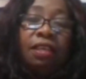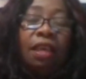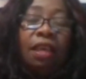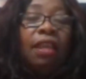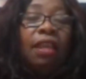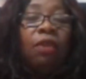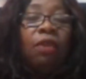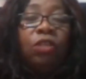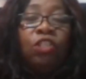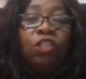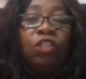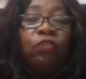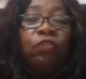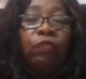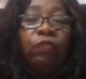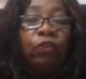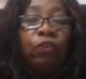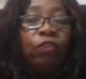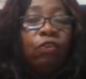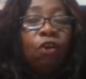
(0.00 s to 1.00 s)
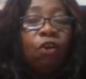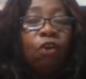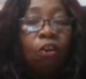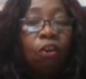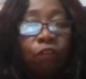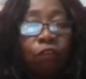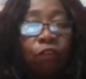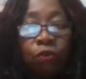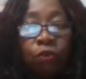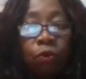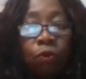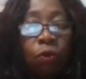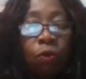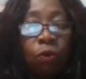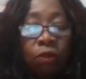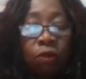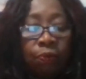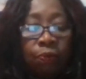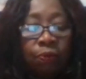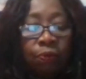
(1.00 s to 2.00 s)
and I wish to further offer you
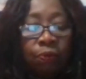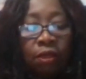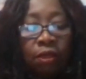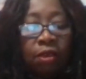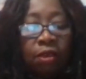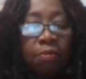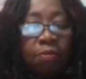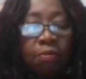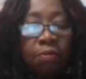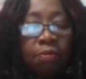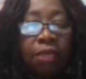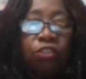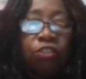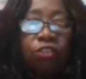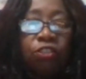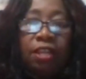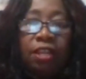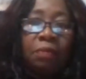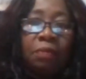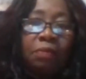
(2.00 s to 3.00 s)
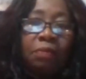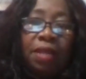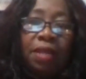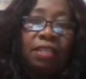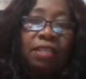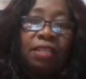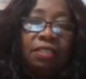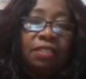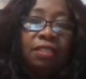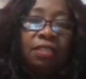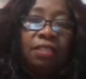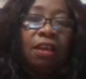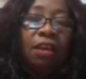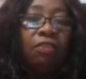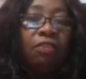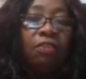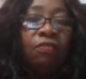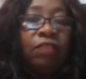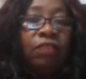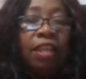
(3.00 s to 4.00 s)
all a mixture that I blended
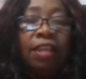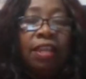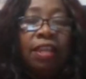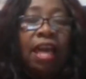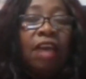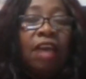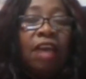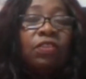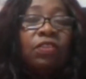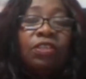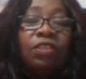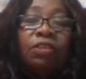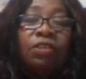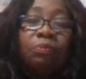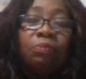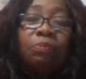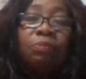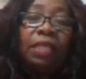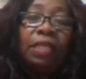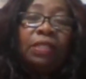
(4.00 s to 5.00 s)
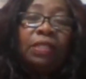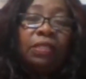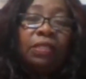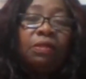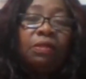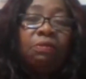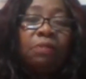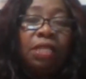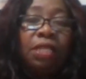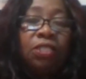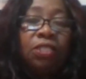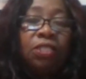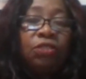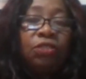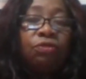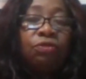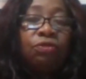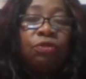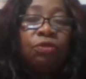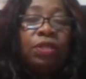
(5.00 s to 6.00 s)
of lavender, basil,
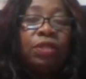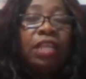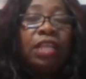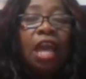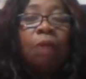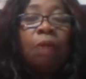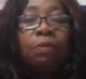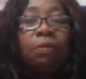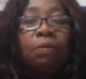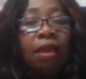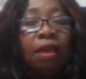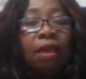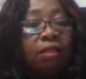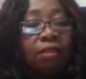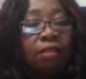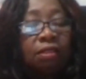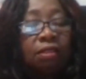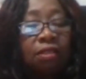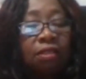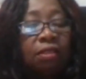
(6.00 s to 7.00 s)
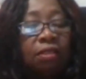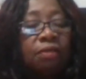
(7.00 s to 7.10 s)
mint, rue, and chamomile.